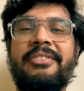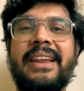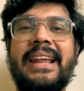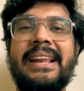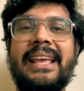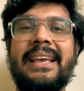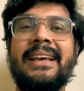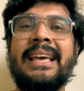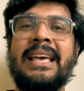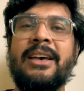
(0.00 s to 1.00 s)

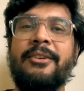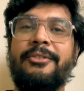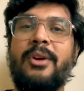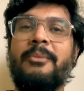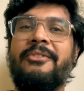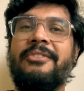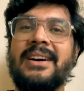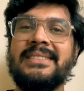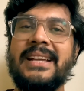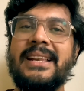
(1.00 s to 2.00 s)
reading from
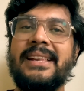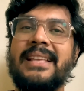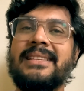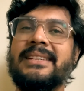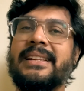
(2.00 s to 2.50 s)
first sentence,